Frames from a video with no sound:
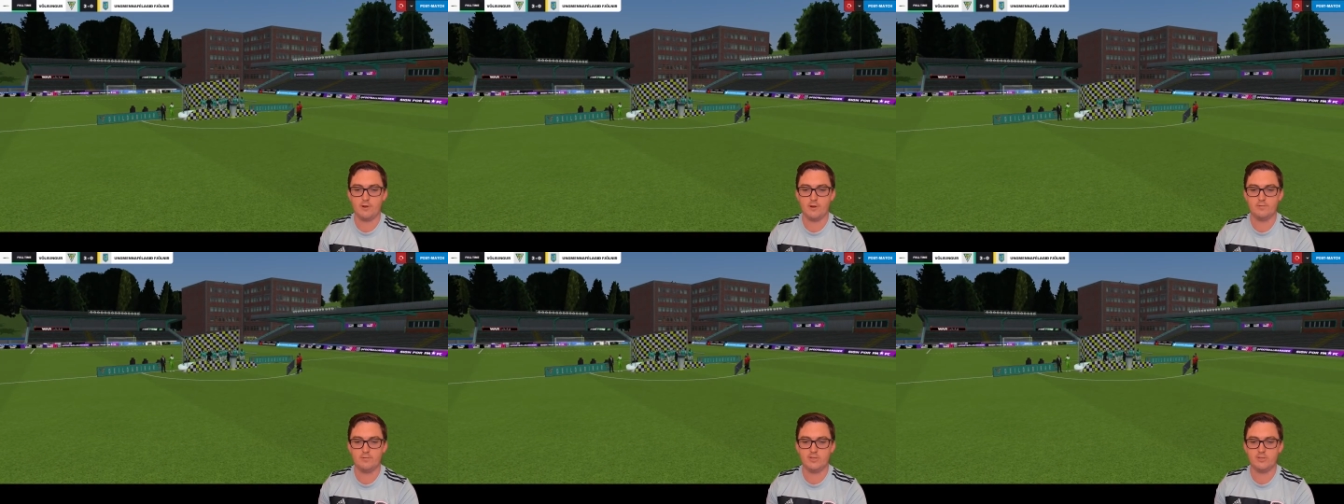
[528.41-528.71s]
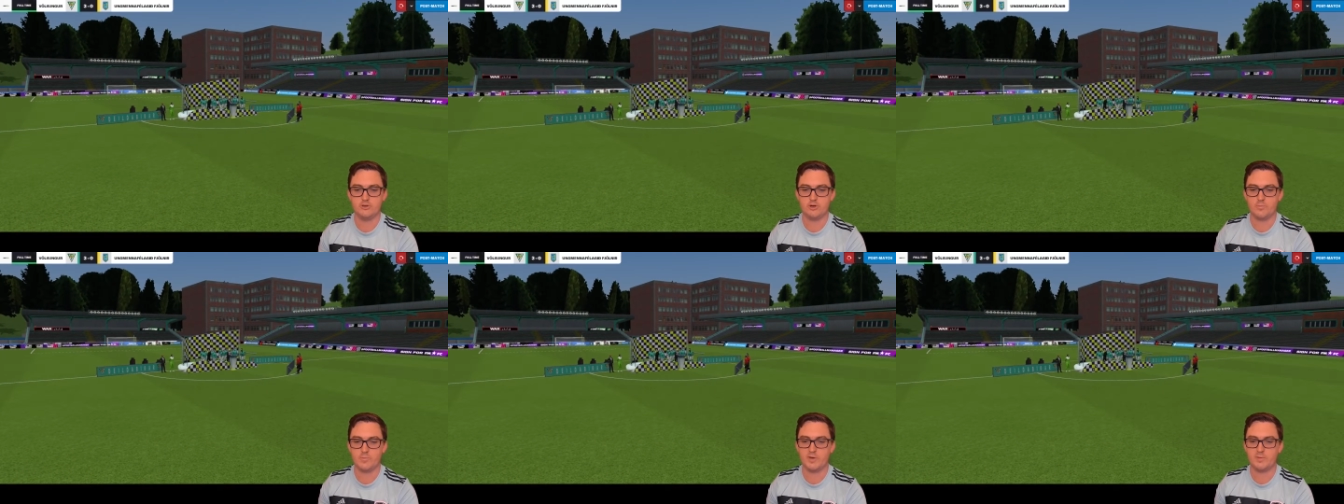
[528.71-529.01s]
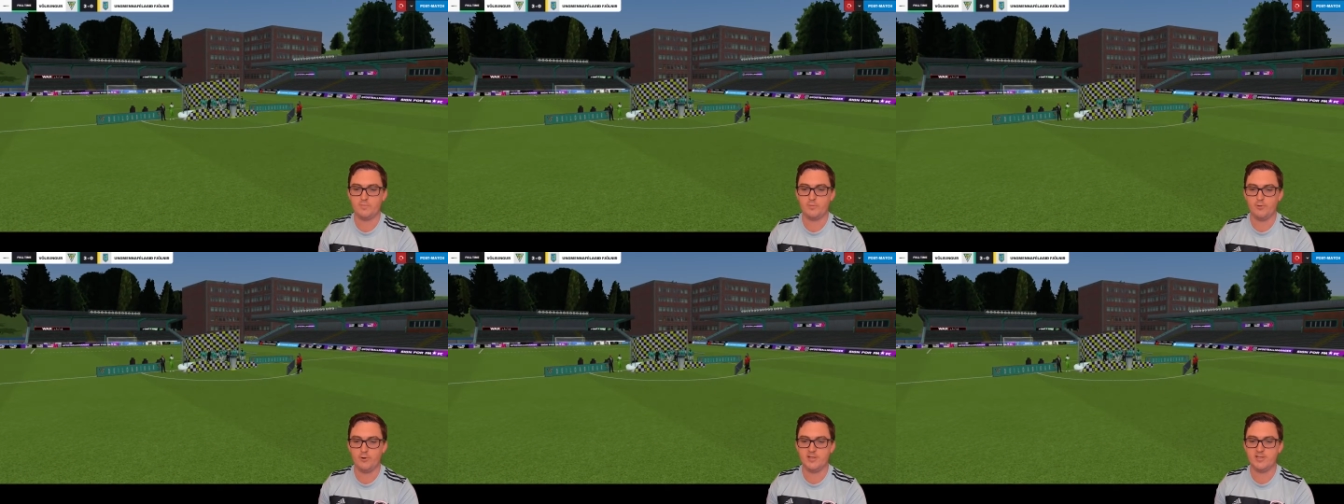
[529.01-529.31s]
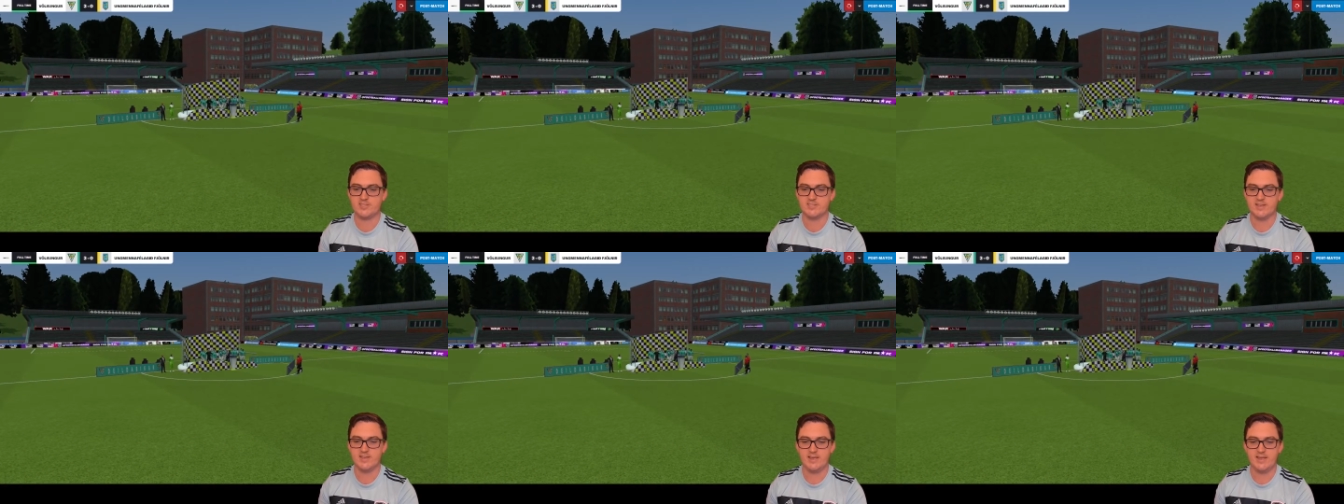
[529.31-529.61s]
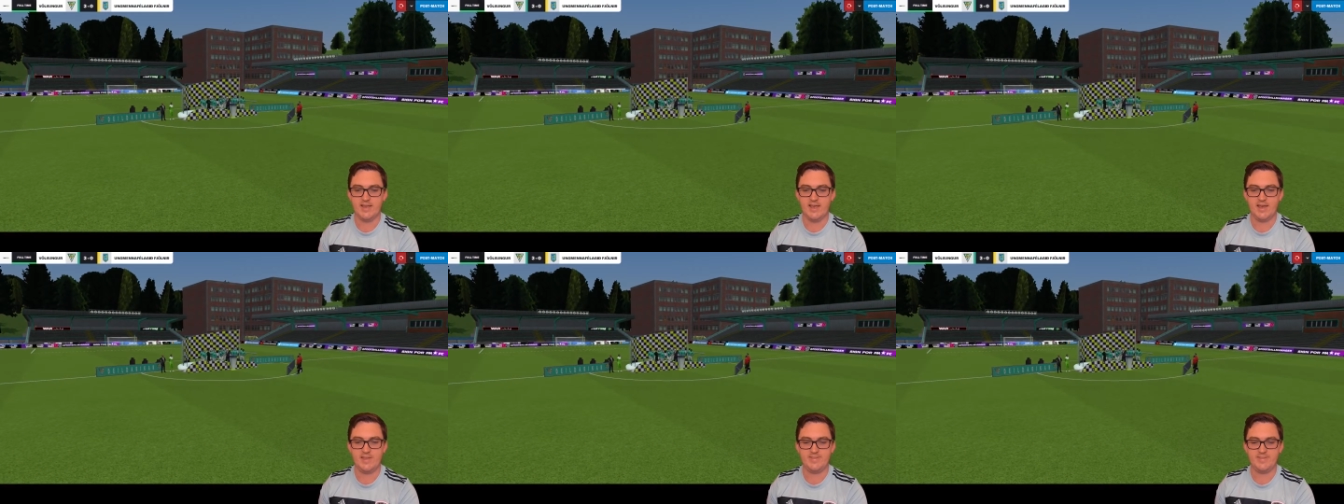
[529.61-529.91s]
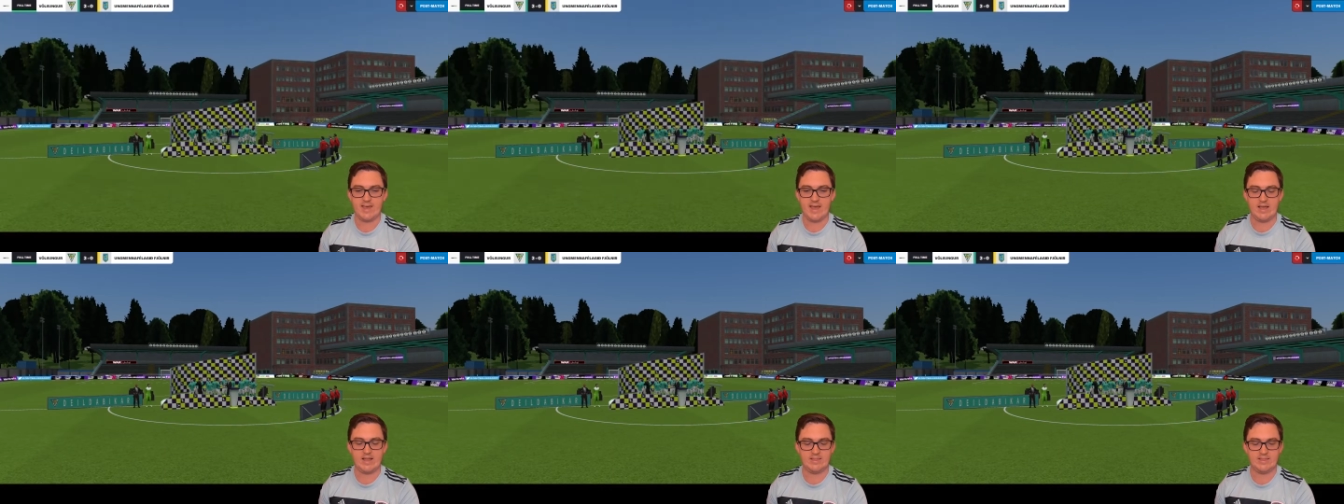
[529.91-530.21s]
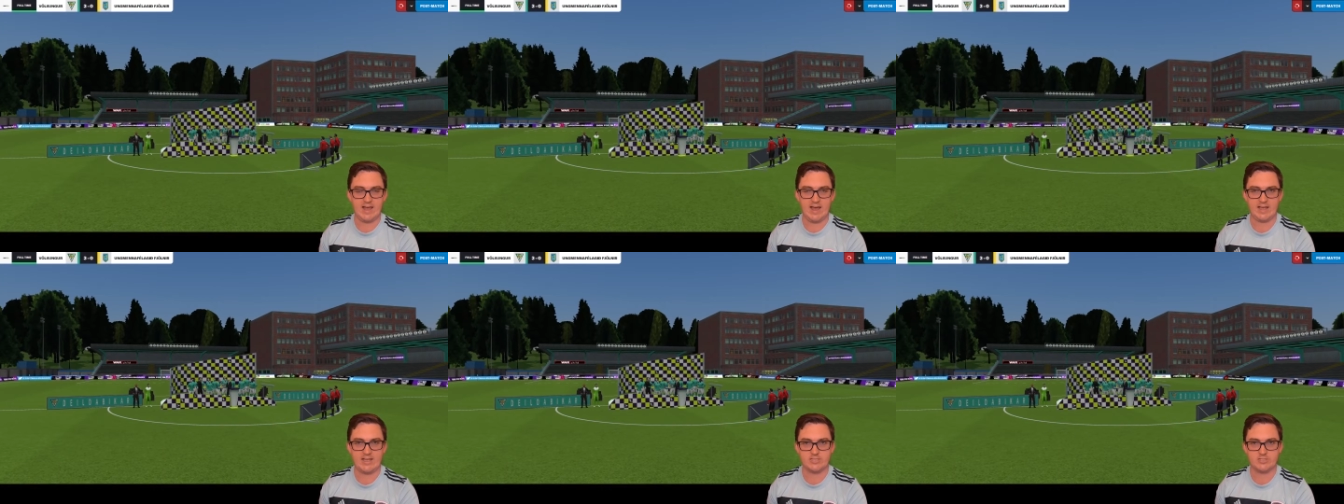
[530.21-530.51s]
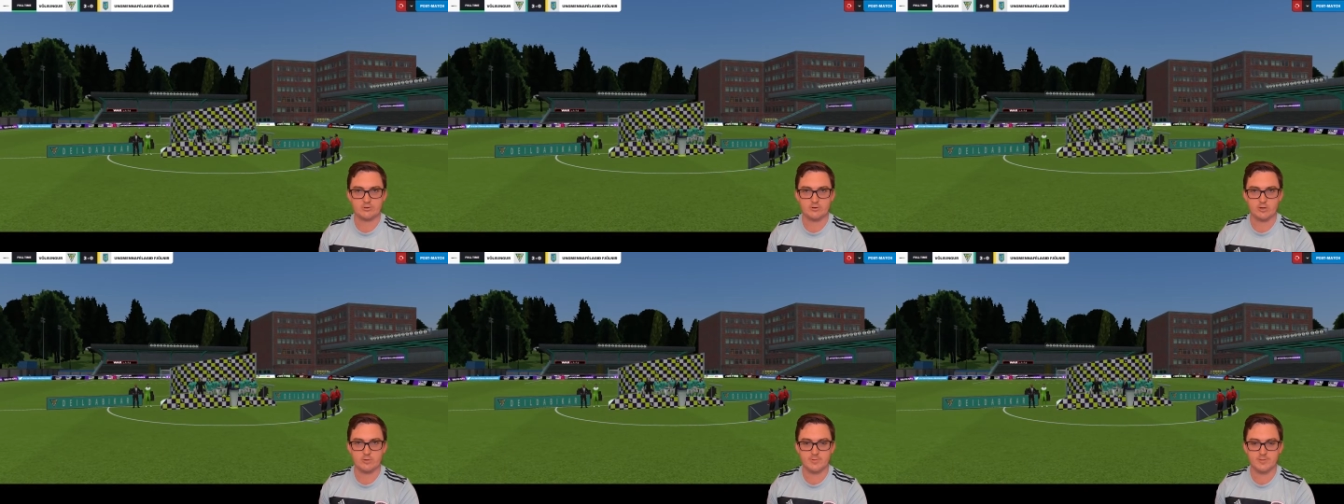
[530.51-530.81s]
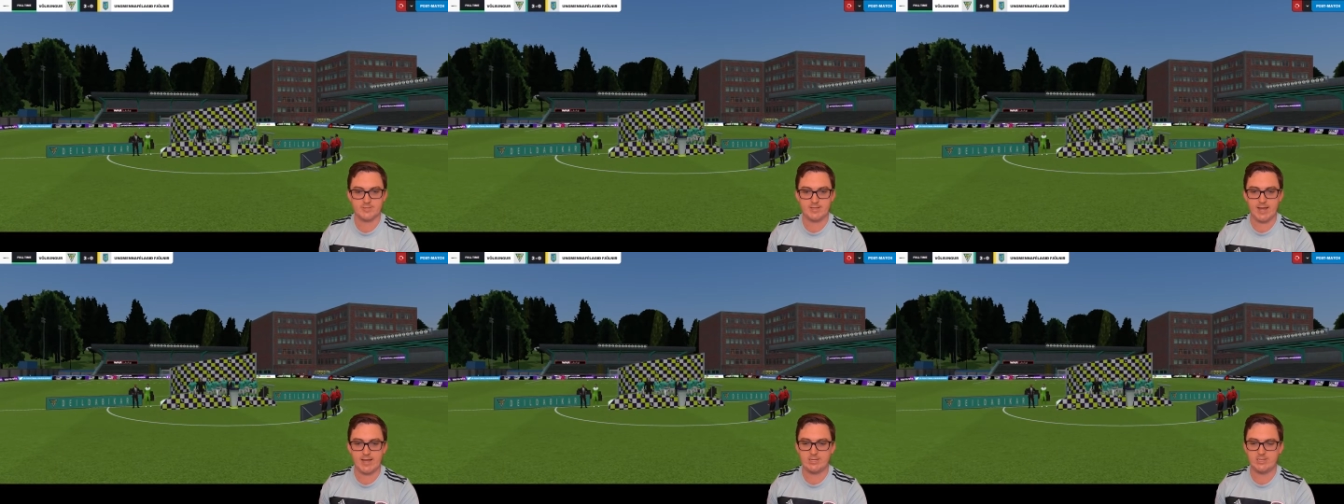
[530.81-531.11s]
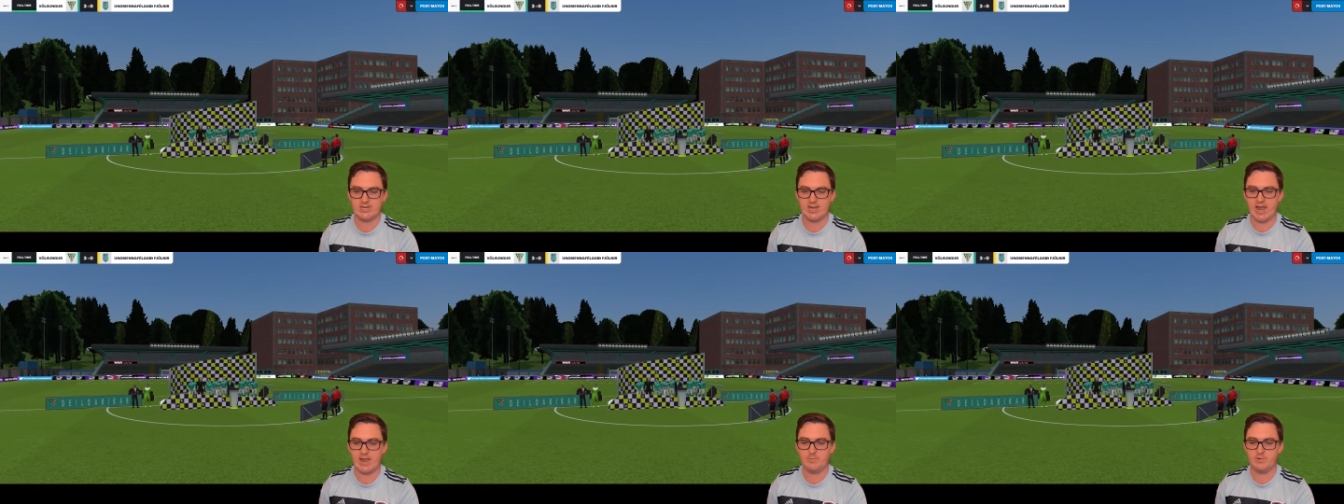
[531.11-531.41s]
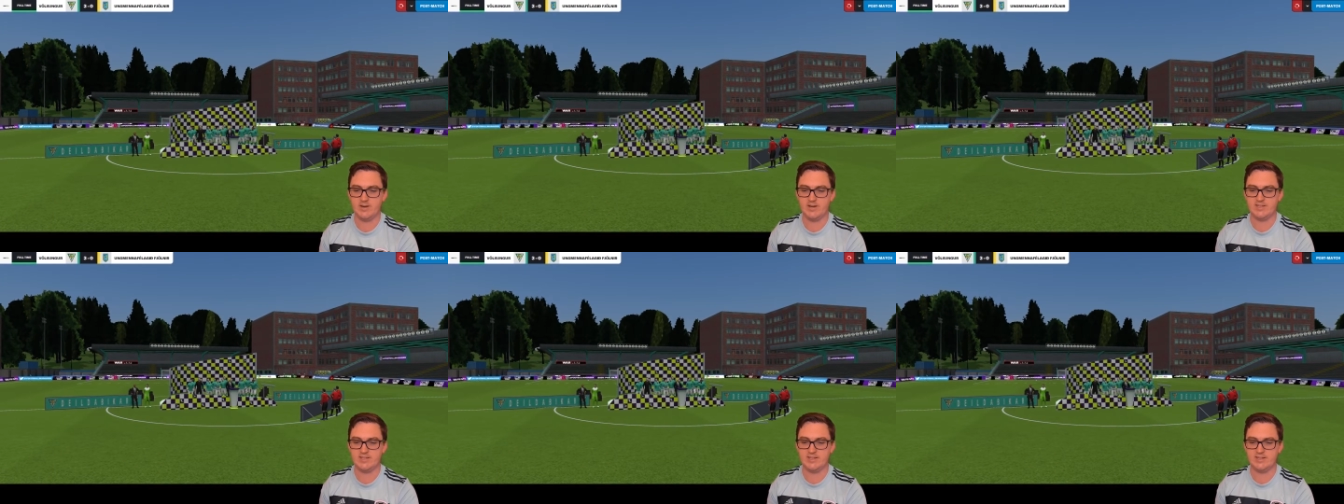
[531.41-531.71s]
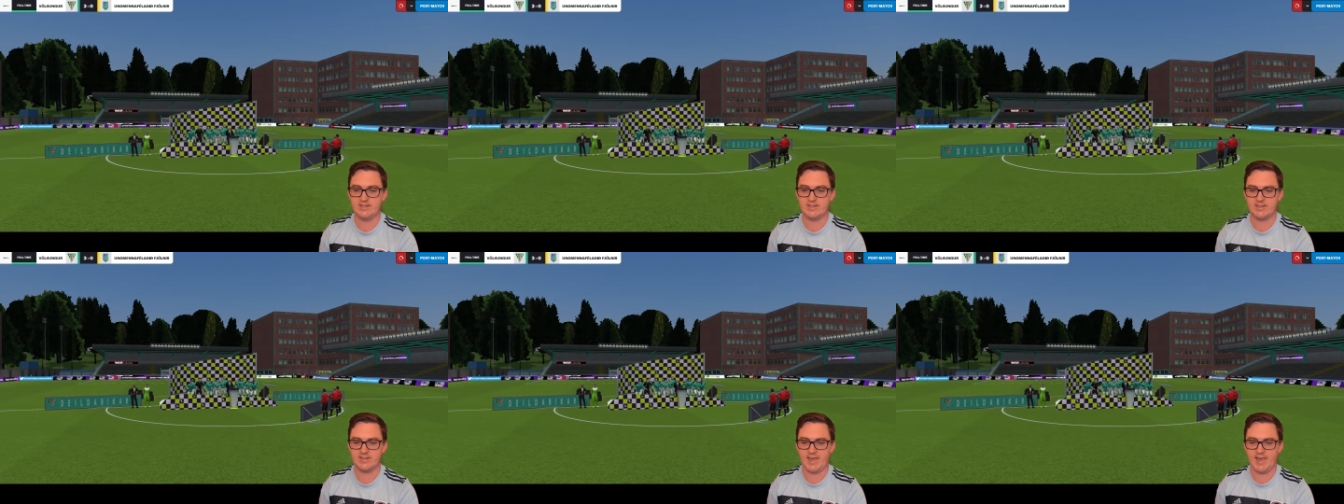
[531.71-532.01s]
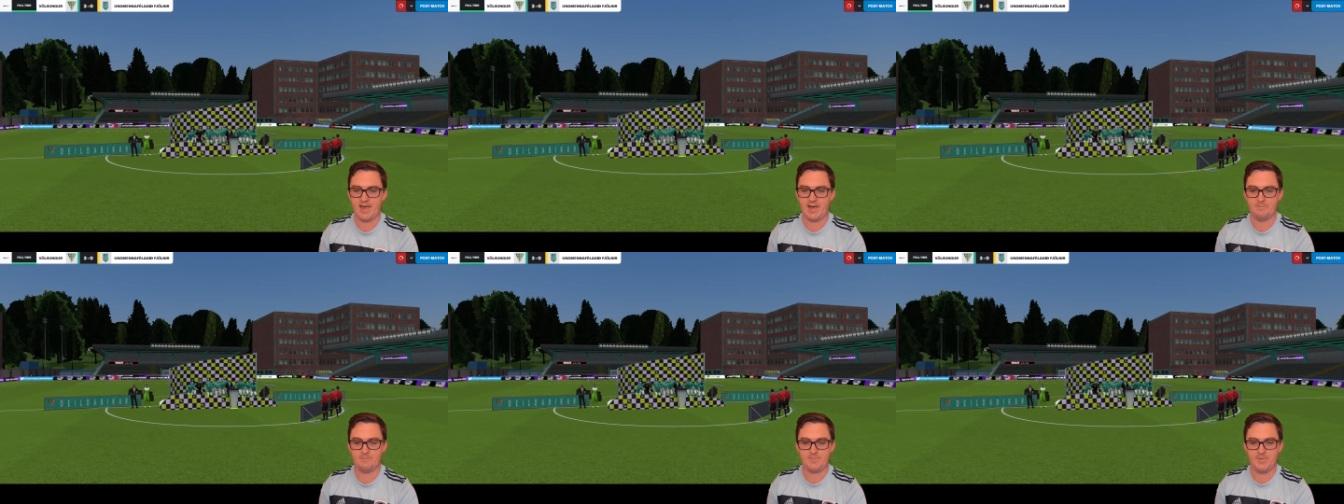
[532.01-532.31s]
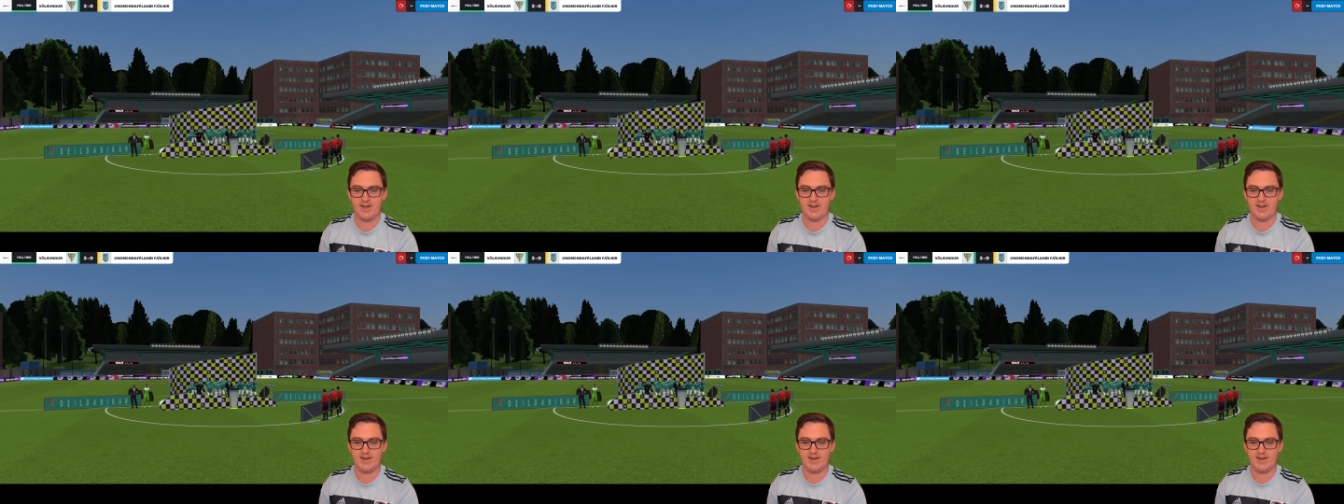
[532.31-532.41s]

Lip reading: only dropping points in that last group stage game when it didn't count,